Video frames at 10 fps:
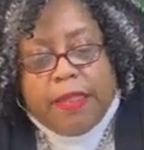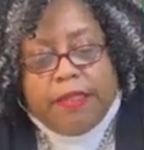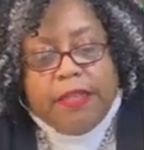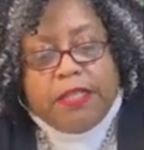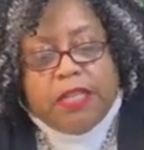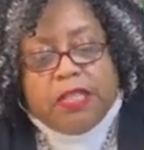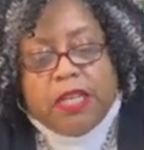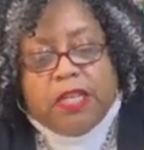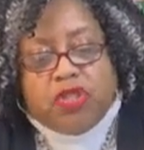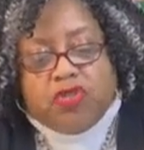This is
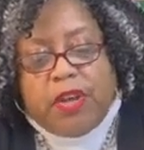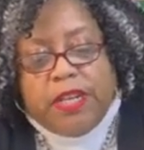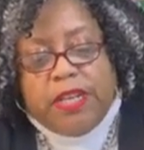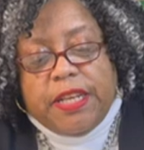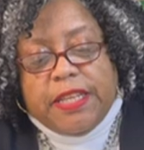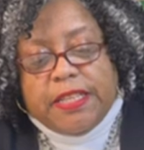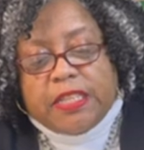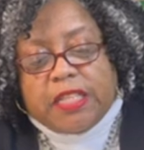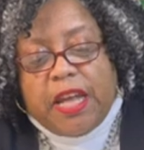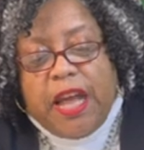illustrated in the
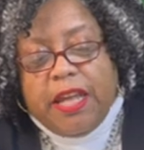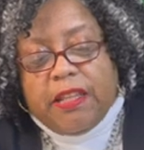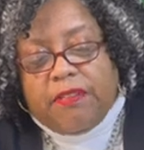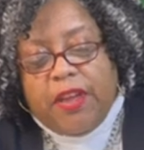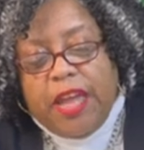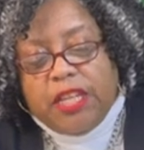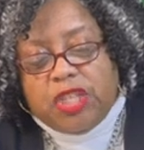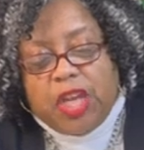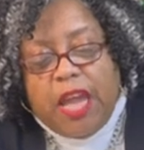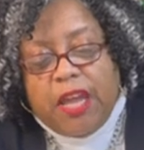style of
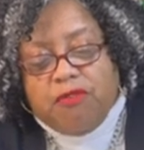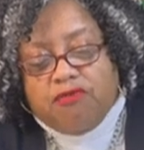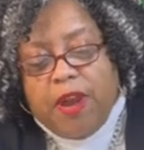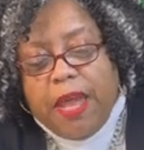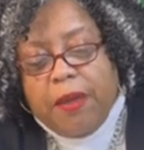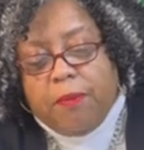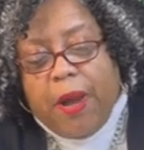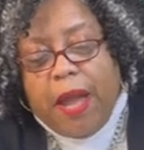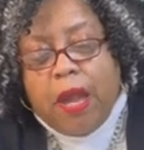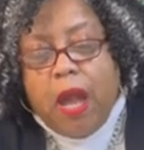H.A. Ray
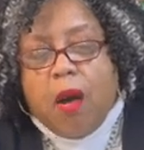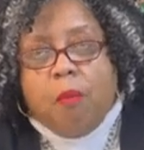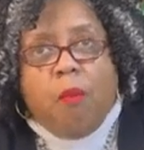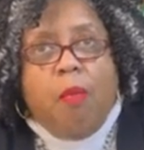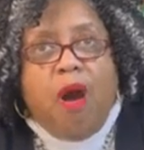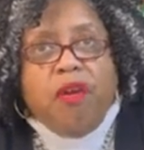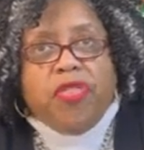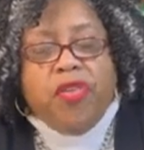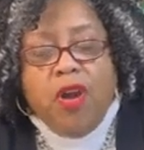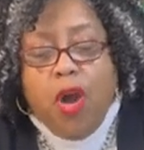by
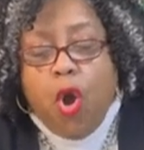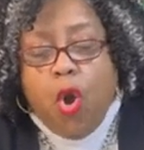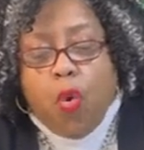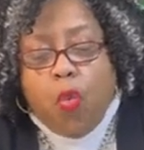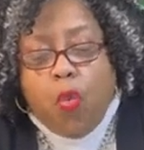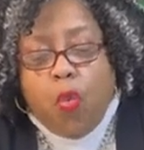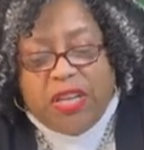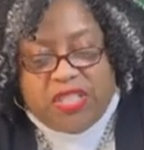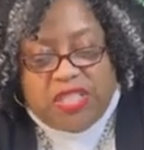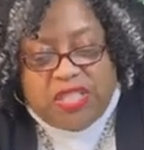Martha
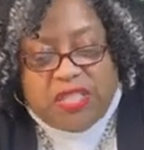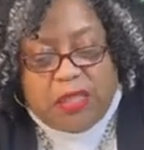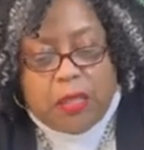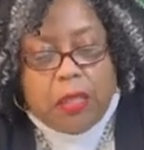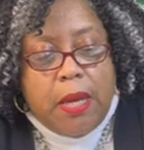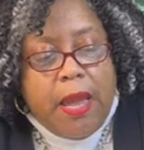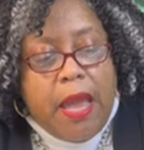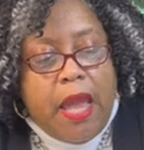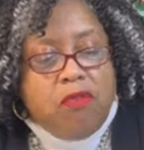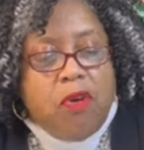Weston.
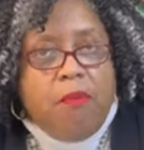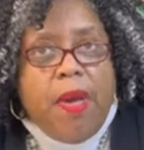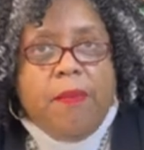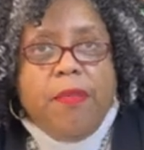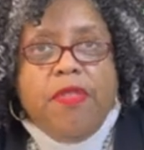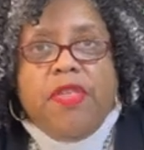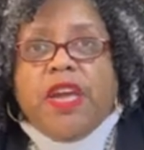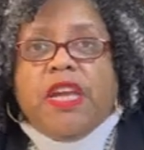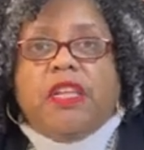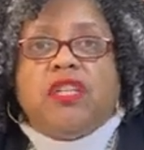And remember,
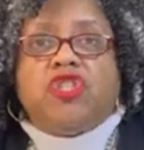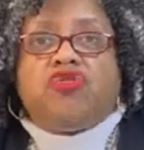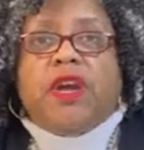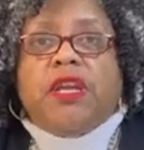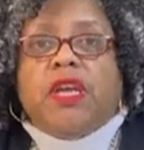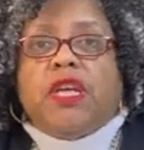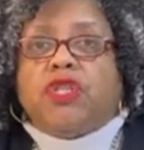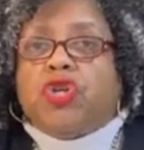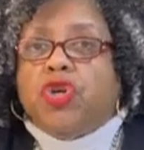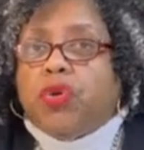the illustrator
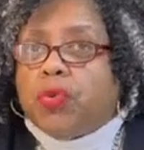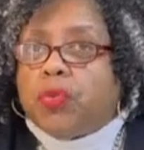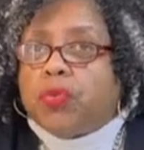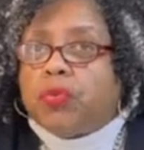is who?